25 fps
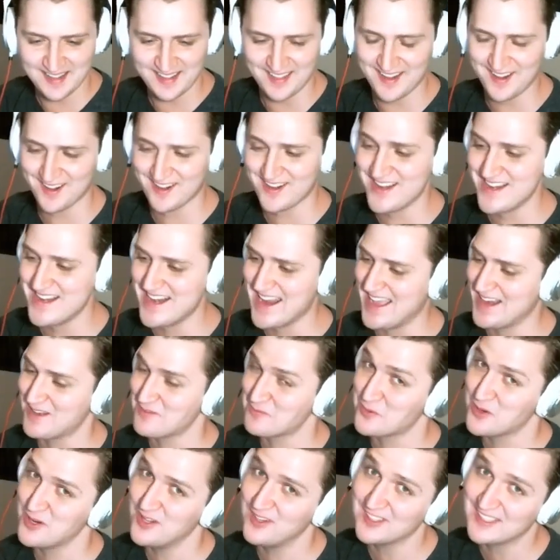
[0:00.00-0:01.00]
they're not
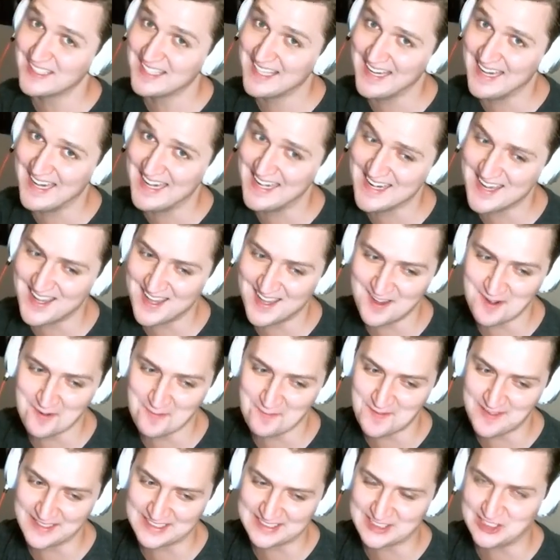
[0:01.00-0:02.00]
real keen on
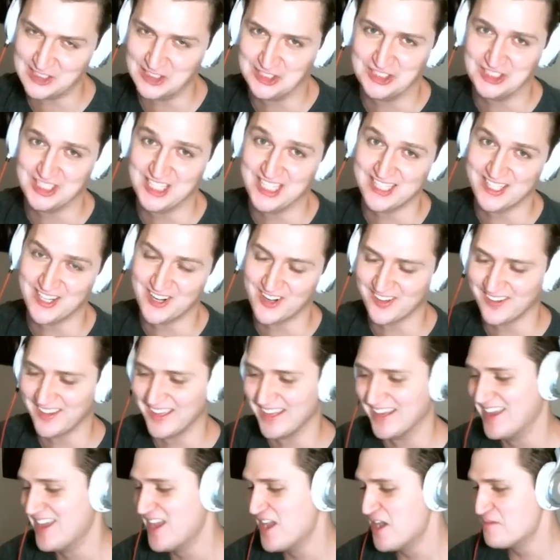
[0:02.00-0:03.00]
fixing shit, are
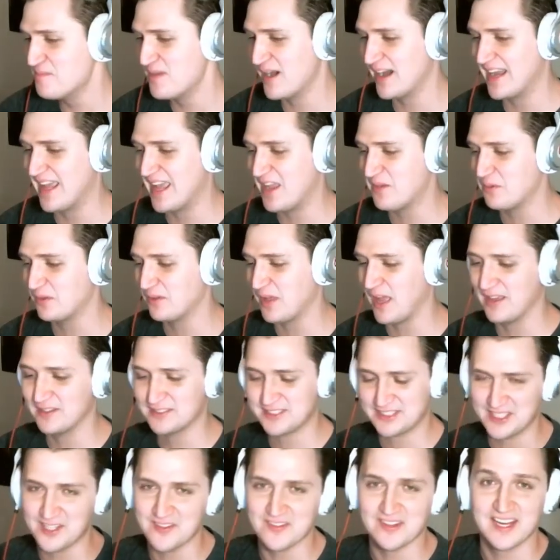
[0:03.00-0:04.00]
they? But hey, well, I'll
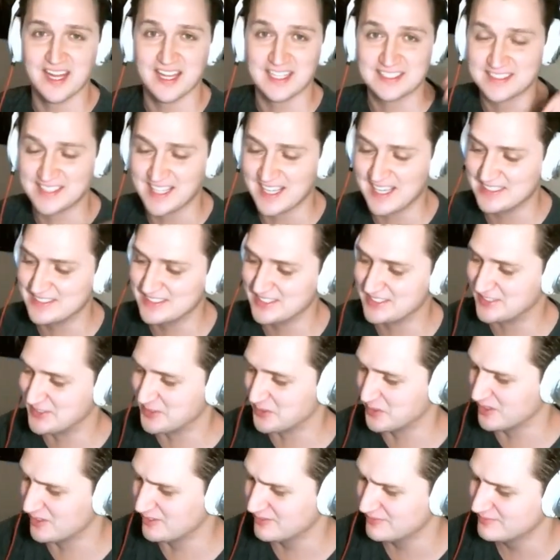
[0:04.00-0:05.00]
see you in the next, guys. Let's
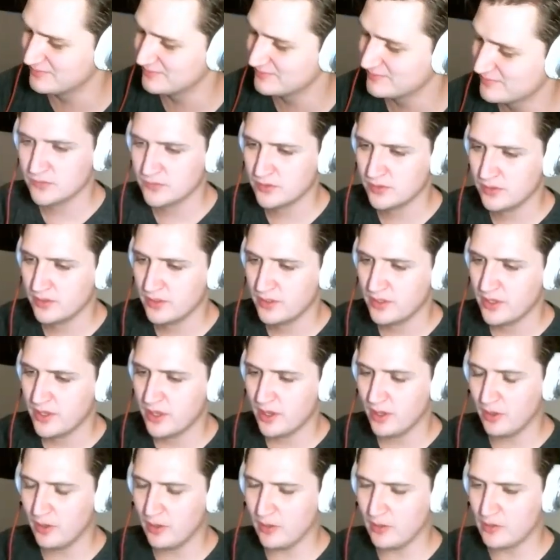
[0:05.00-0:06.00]
do it.
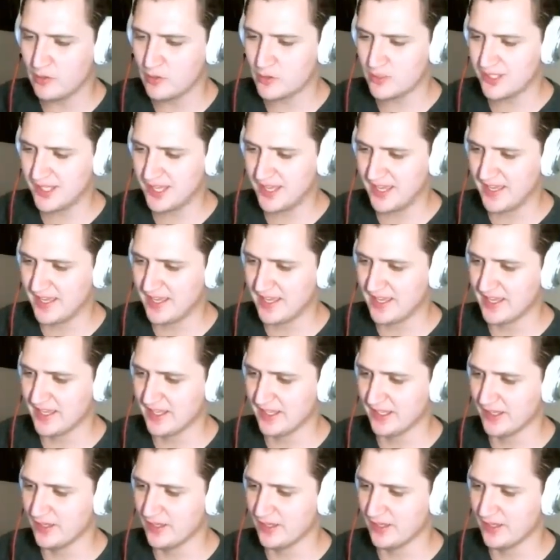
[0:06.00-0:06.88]
Okay,